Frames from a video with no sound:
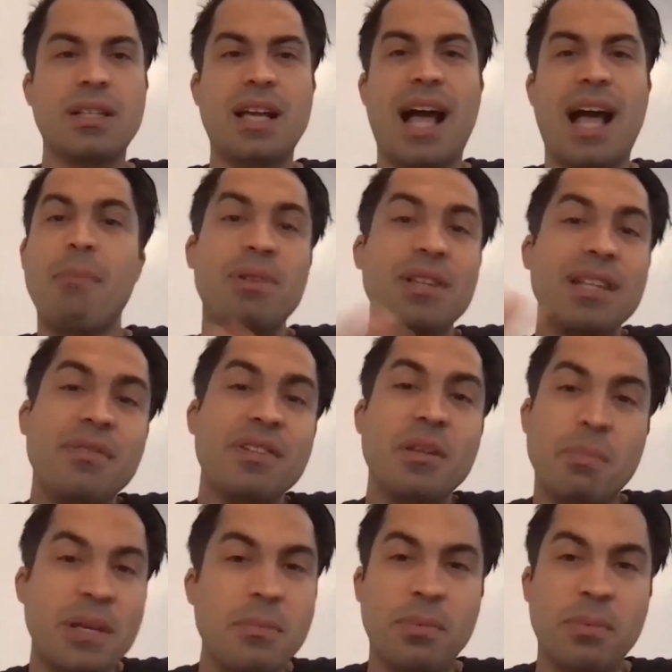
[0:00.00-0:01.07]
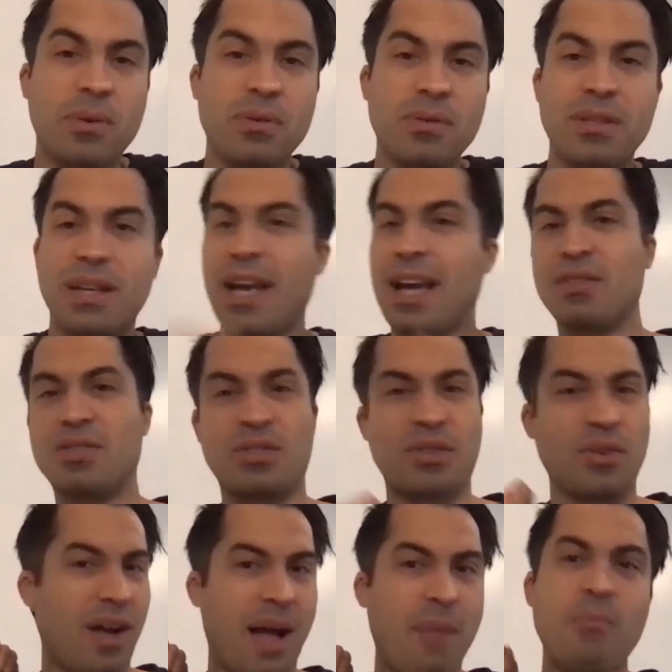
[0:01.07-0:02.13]
I believe in the people. And
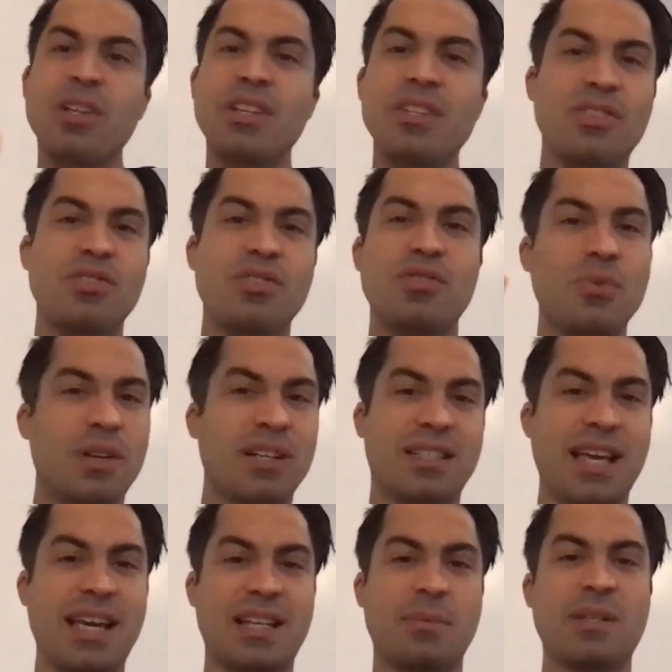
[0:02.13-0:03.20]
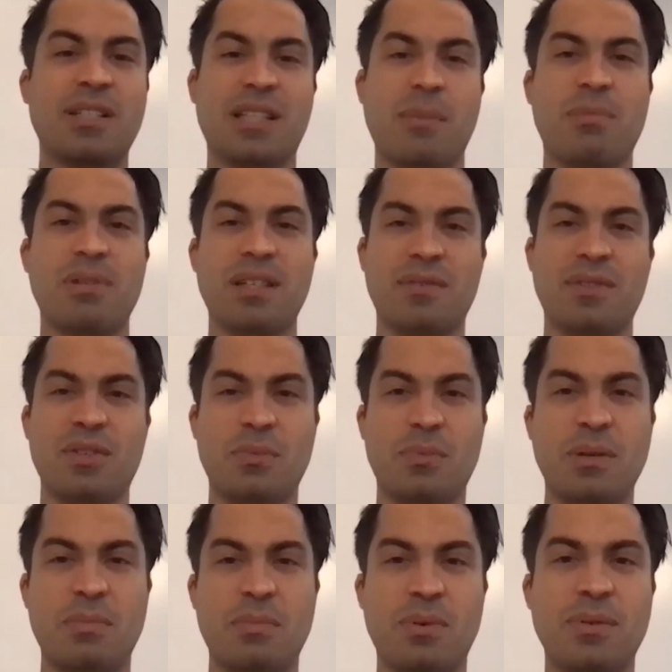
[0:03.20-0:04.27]
so I'm willing to do what it takes because I believe in those
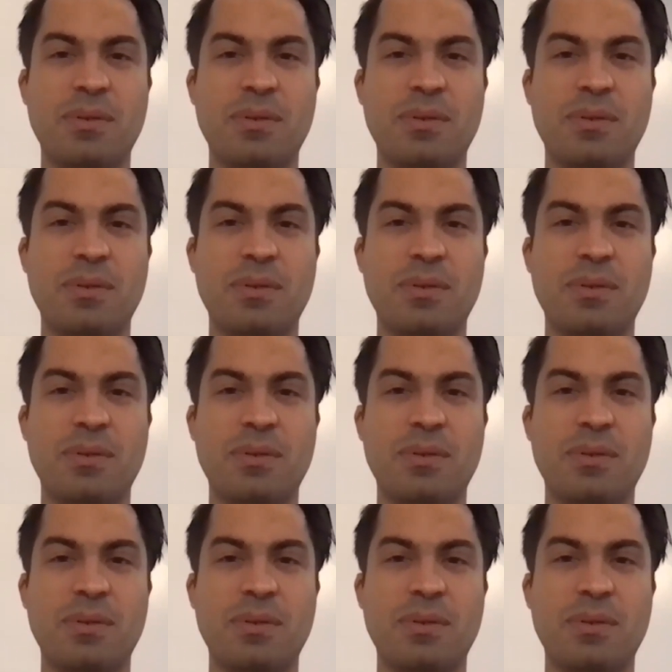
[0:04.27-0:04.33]
people.